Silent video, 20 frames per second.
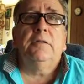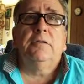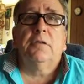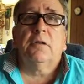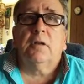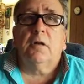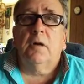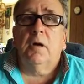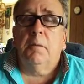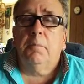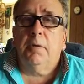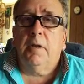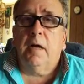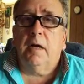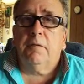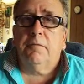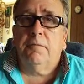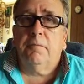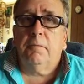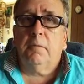These are the
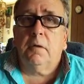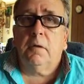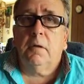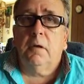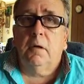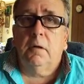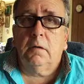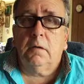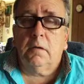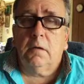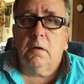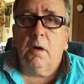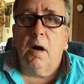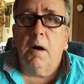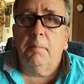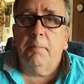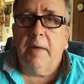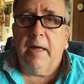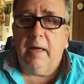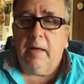
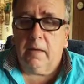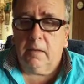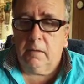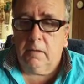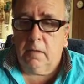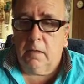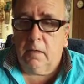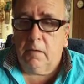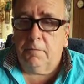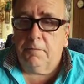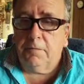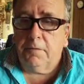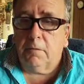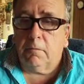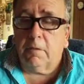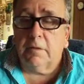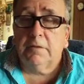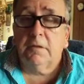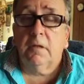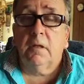compact
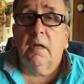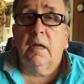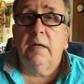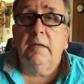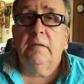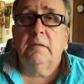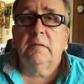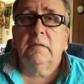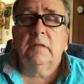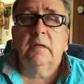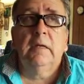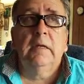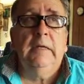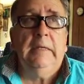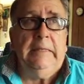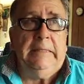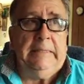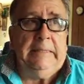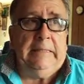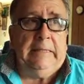fluorescent lights.
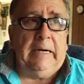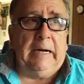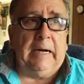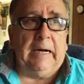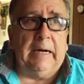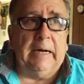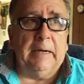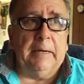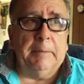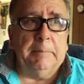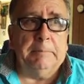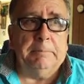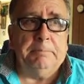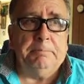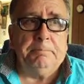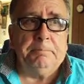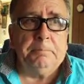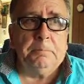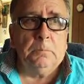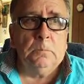
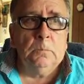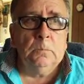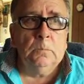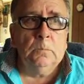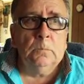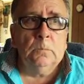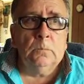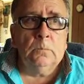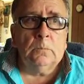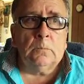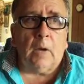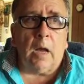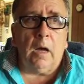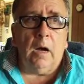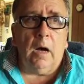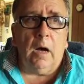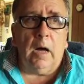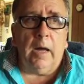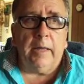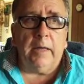Um,
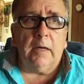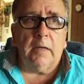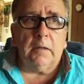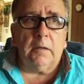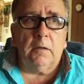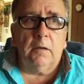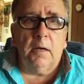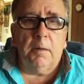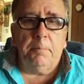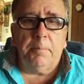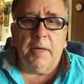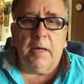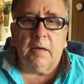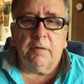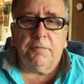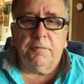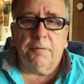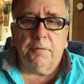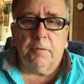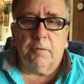I got
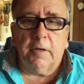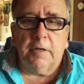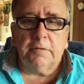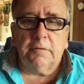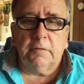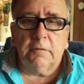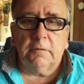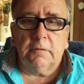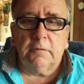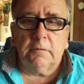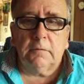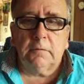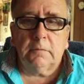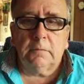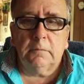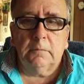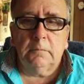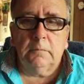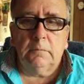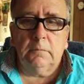compact fluorescents
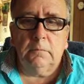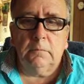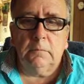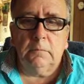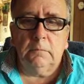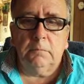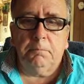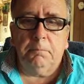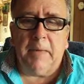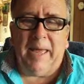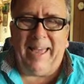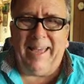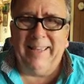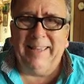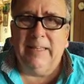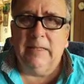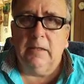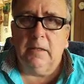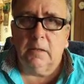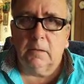
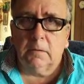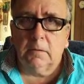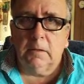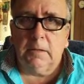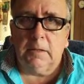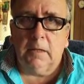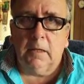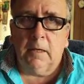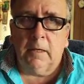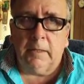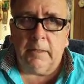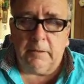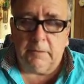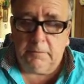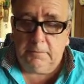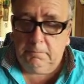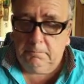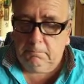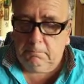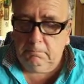back in the early
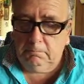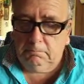90s,